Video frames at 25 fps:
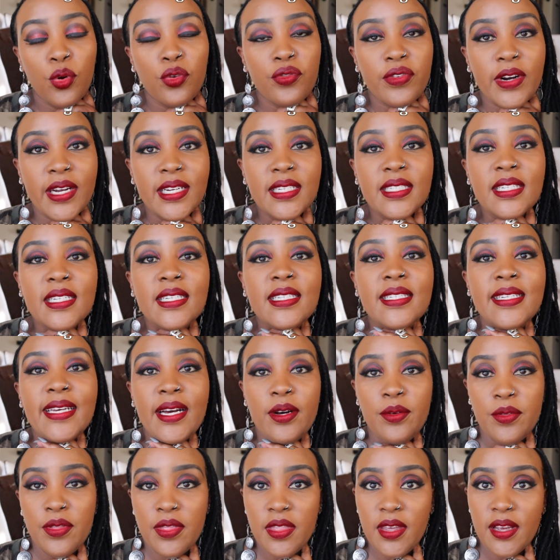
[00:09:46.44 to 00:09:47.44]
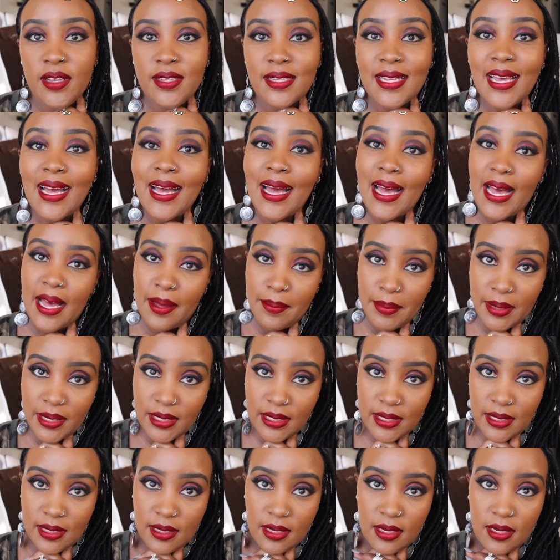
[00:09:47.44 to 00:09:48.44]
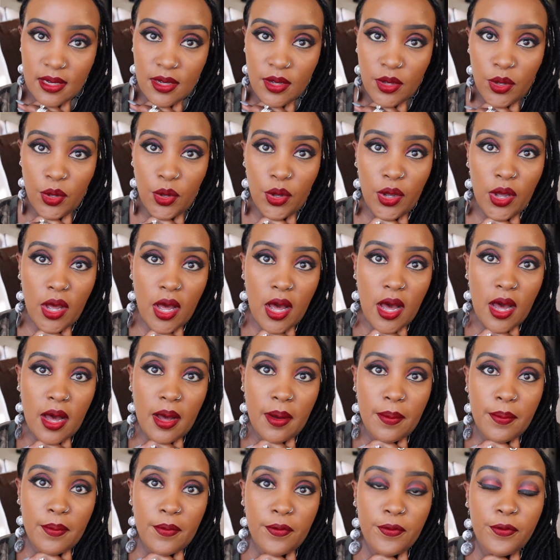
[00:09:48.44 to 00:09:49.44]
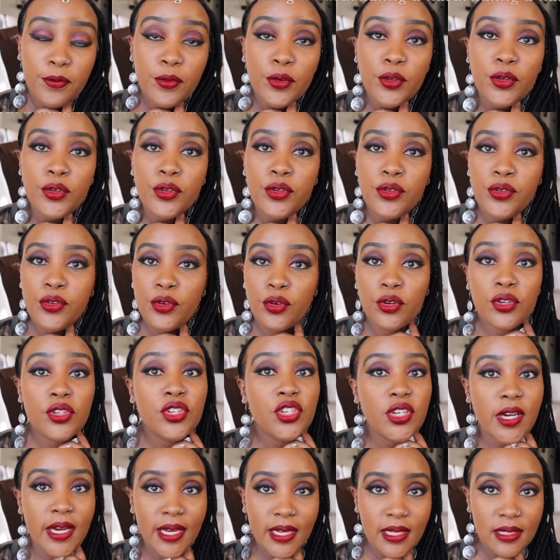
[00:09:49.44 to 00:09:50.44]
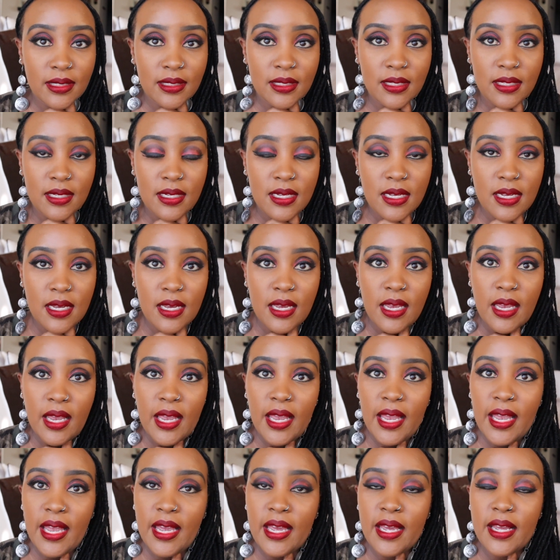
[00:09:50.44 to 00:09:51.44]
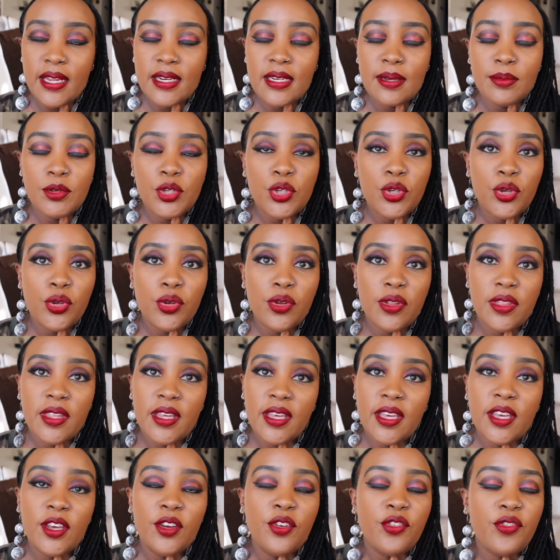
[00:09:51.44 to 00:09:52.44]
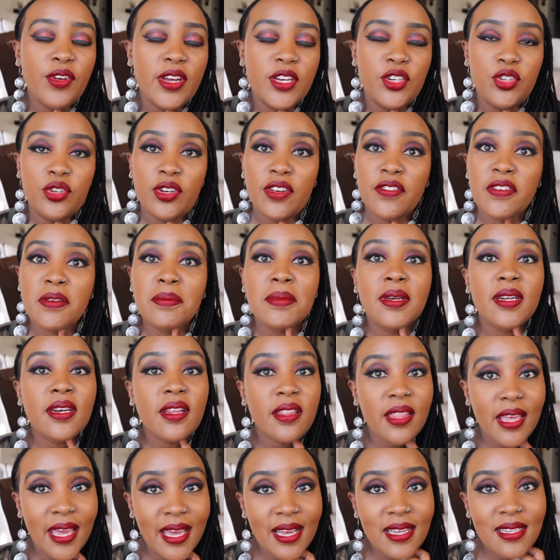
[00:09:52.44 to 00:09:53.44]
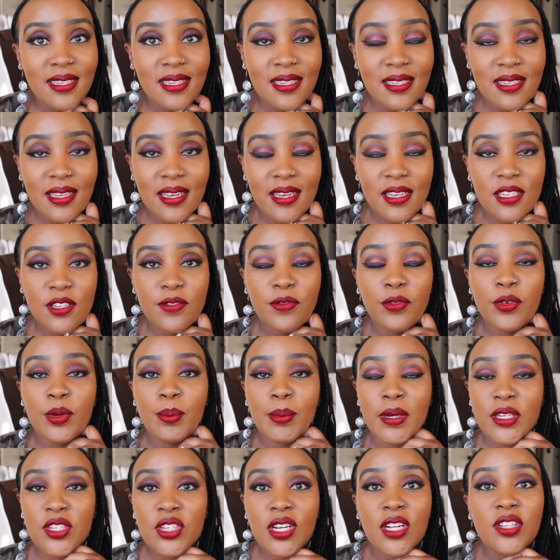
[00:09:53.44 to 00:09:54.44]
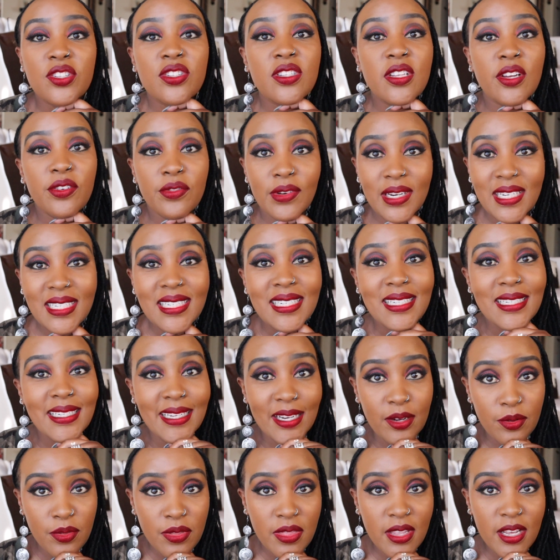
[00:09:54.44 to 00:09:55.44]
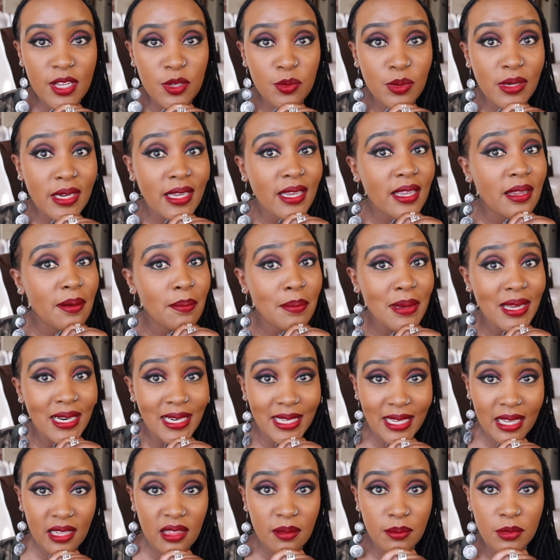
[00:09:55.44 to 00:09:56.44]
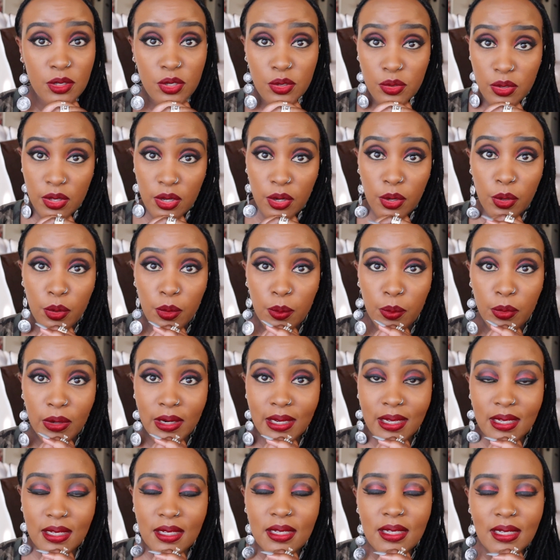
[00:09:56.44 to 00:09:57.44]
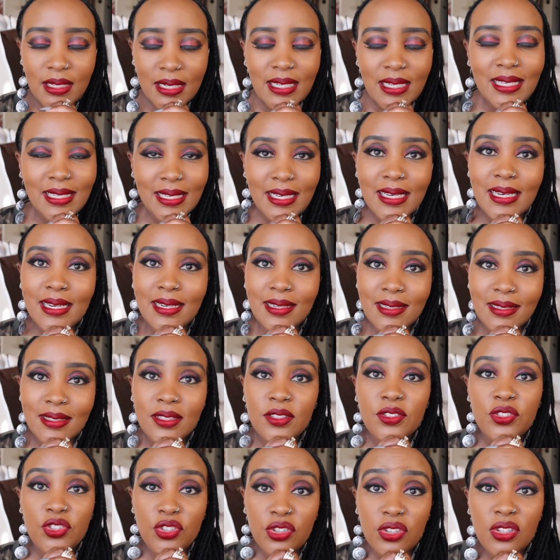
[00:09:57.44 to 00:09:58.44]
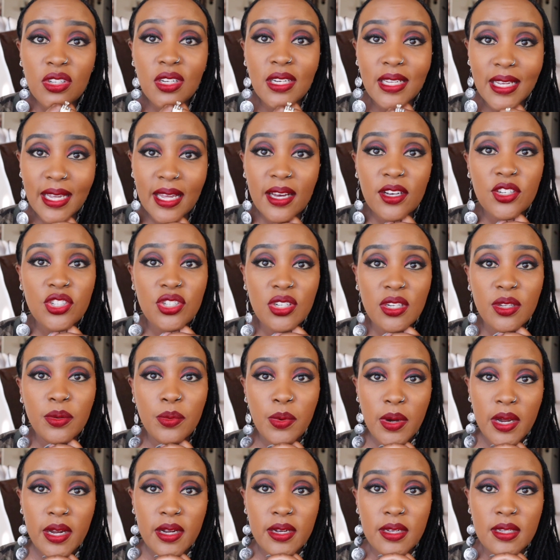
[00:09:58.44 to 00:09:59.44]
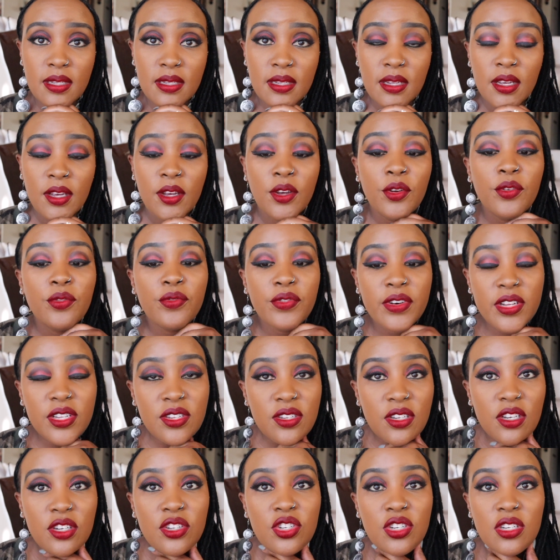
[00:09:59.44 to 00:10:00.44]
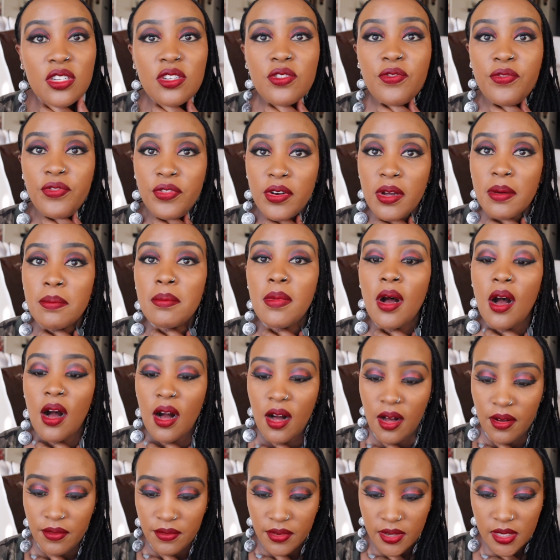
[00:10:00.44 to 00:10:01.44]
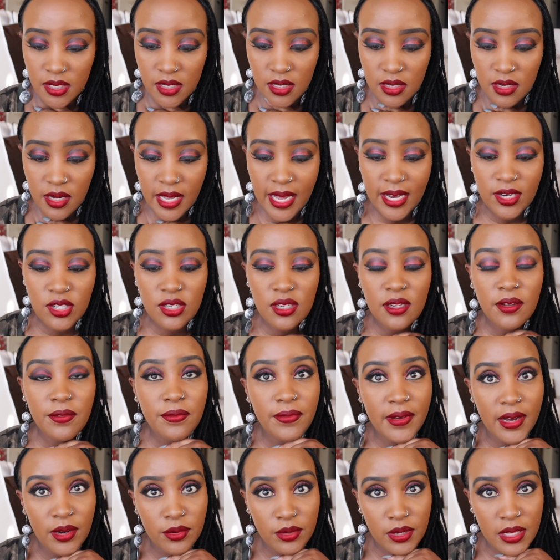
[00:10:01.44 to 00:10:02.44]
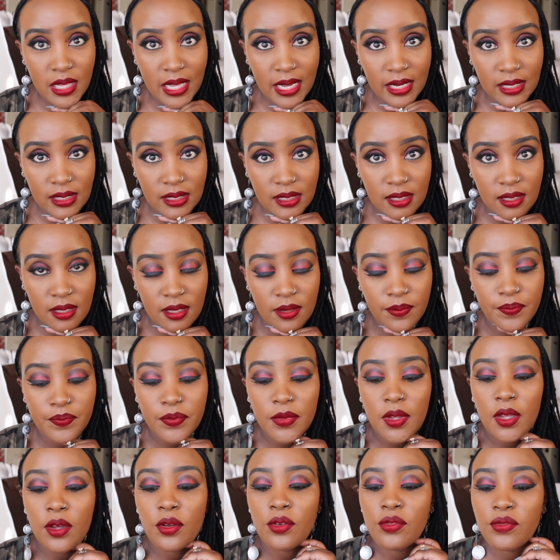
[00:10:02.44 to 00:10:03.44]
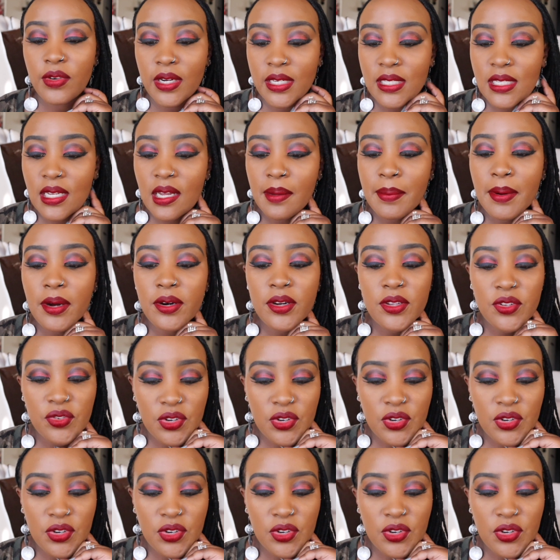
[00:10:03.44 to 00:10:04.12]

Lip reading: or writing down things a habit for your child. And I'm sure you're thinking, great, you're giving me another exercise for my child to start writing down things when I can barely get them to do their homework. Yeah, journaling actually works. Researchers from Harvard actually found that writing about